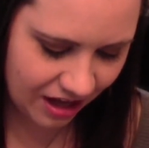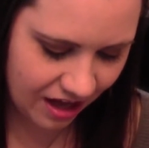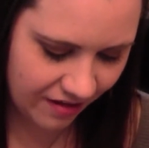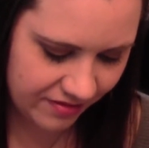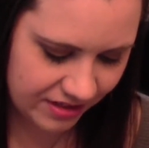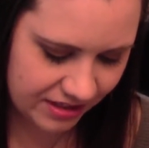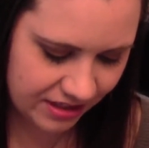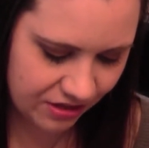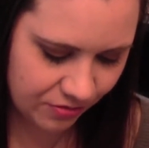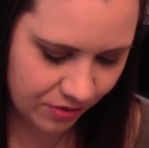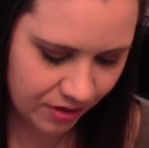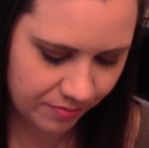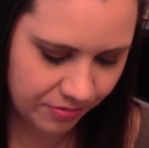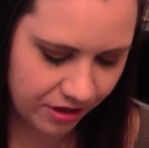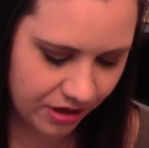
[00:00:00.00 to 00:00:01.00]
Obviously you
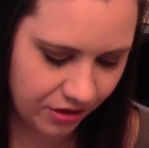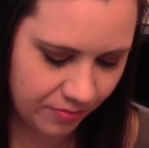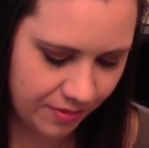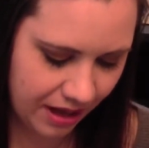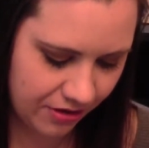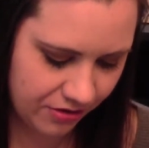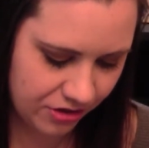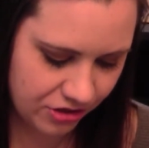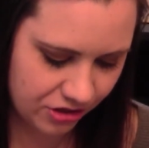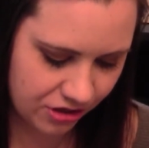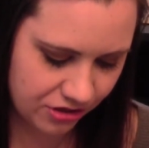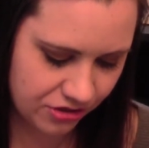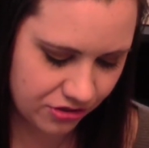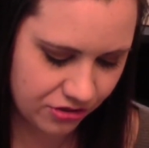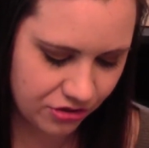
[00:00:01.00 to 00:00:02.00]
want to bring your battery
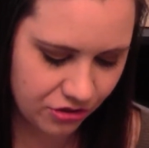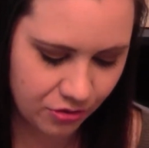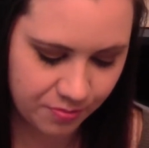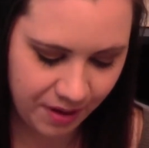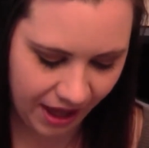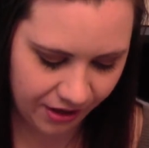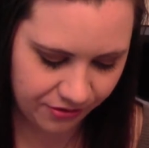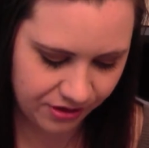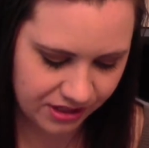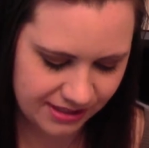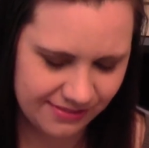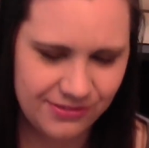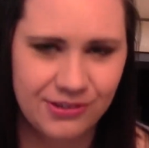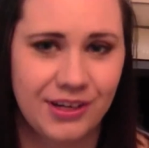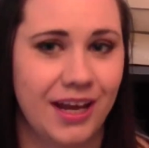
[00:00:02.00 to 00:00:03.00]
chargers, your batteries
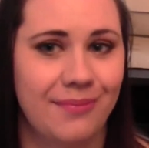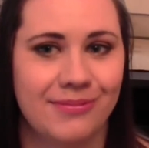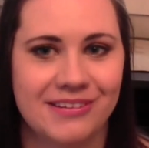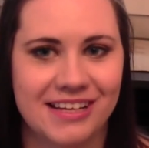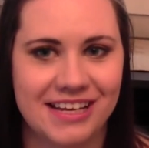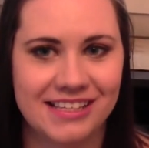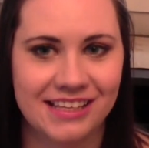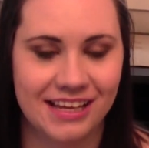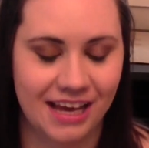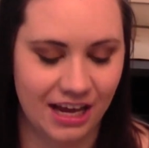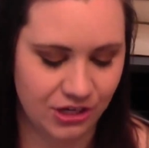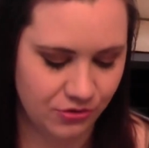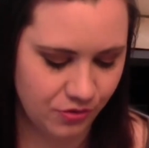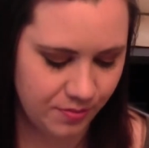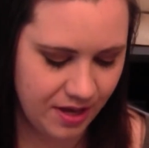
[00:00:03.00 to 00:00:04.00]
if your camera takes like
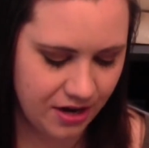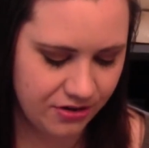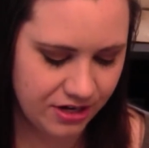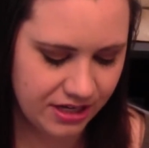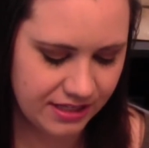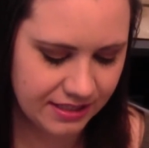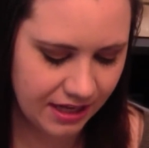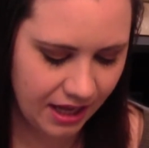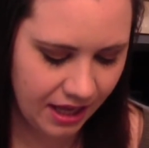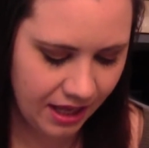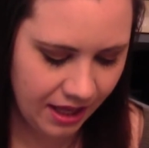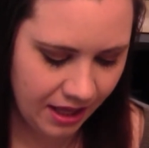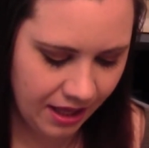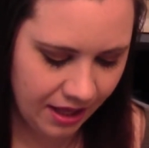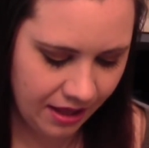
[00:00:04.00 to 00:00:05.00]
actual batteries,
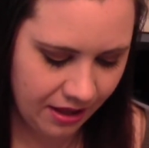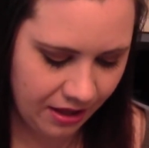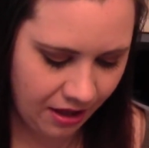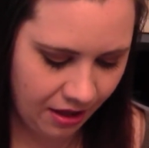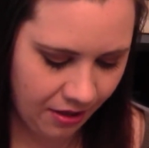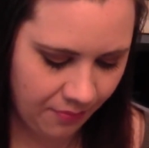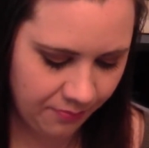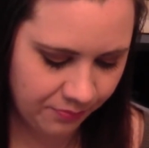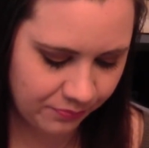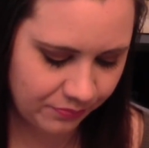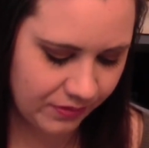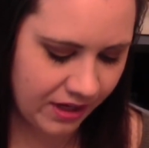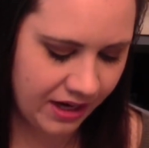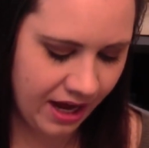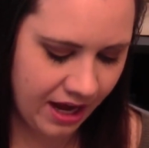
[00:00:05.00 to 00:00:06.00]
an
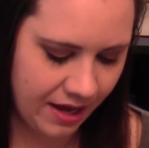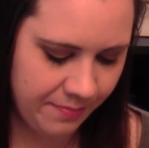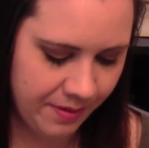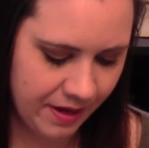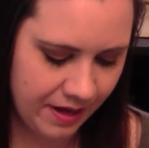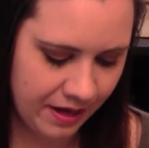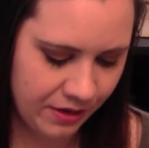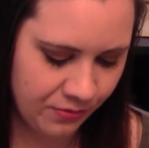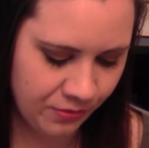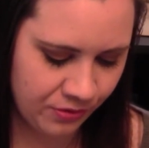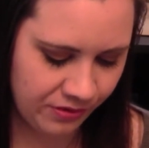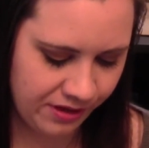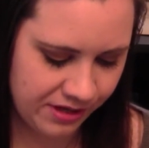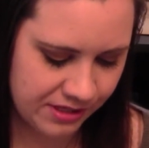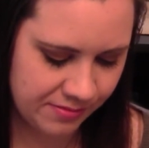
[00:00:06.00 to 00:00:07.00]
iPod
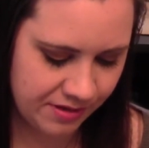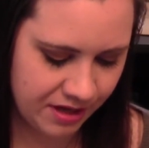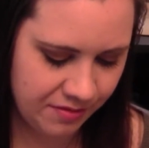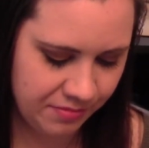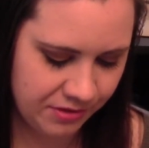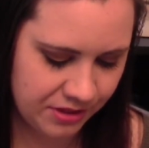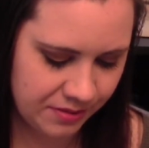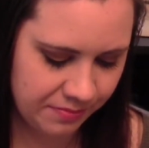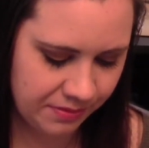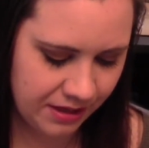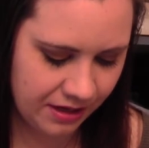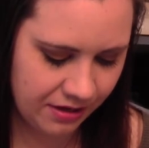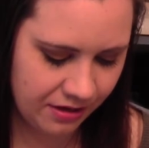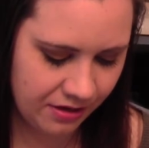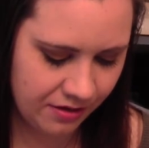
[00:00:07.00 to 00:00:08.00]
or like some kind of music
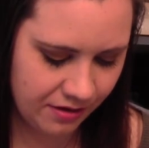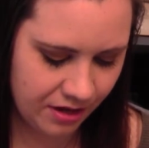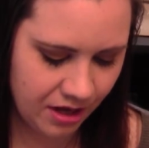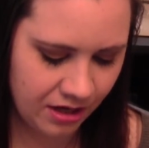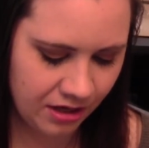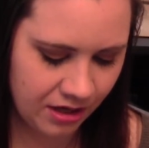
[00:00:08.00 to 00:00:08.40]
player,